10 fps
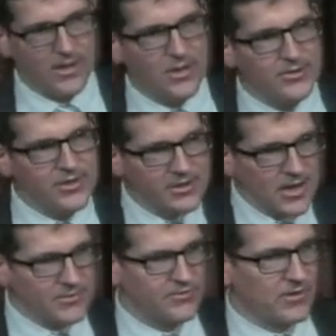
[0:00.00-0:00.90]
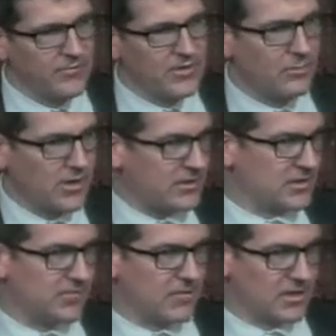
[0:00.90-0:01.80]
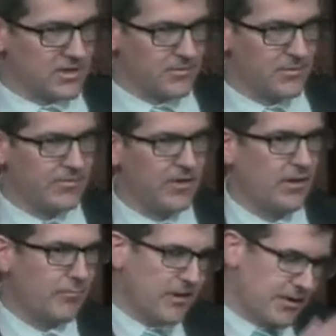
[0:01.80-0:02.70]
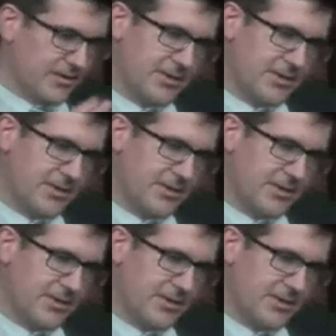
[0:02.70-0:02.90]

So this comes from this process of customer development,